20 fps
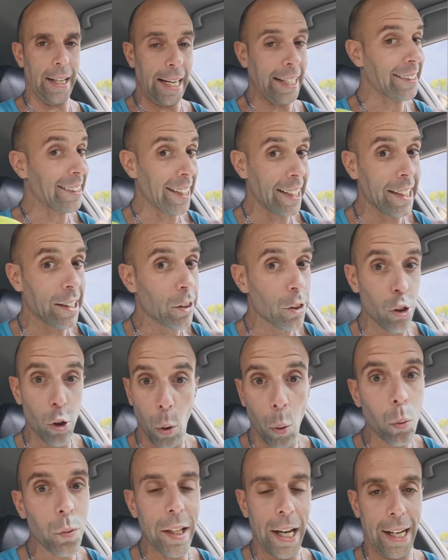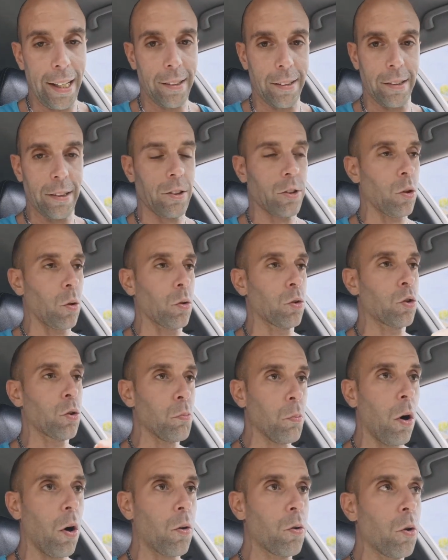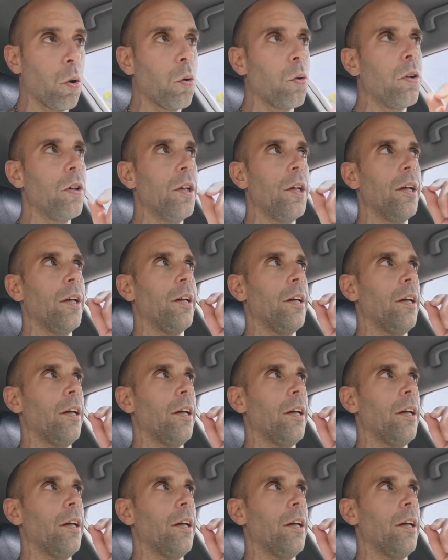I didn't know that. So tomorrow,